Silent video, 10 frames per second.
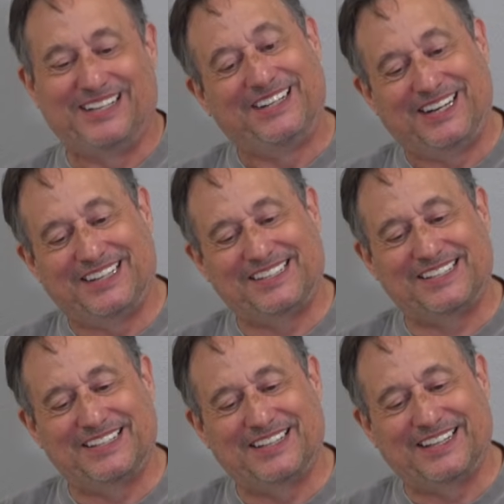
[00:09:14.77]

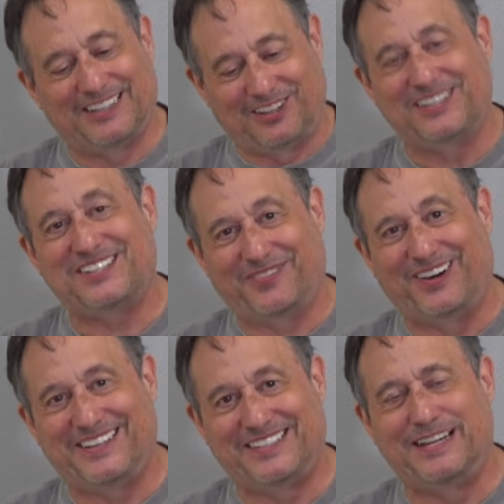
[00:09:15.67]
It looks very
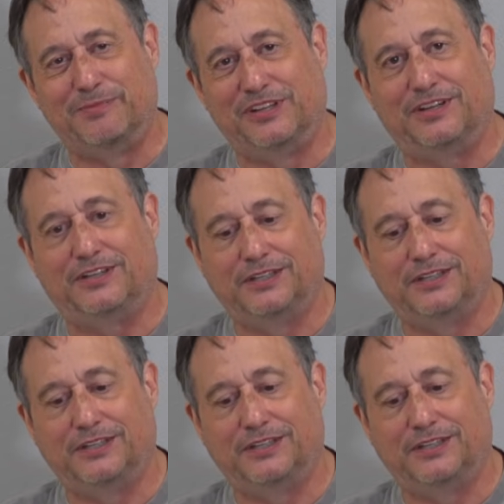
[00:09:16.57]
similar,